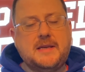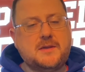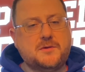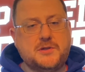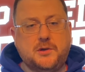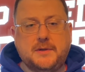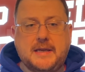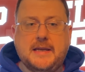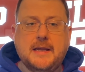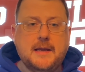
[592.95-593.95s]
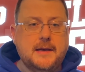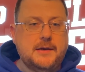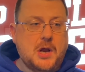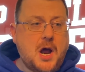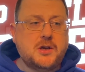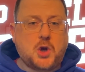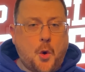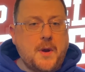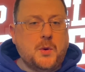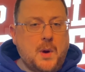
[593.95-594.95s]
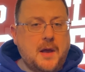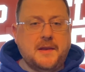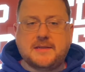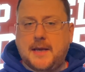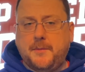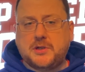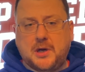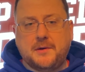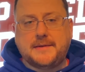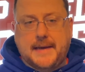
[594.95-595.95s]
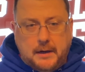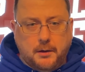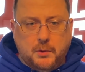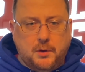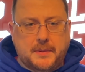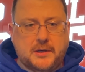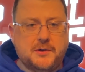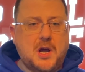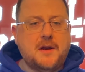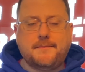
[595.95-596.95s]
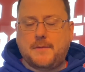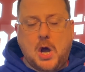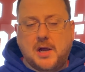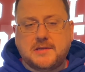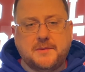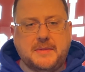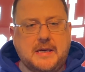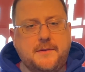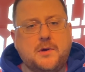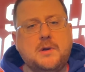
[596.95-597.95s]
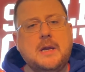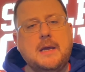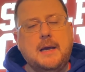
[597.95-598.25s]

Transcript: So certainly not going well. His numbers aren't terrible, but they're not awesome either.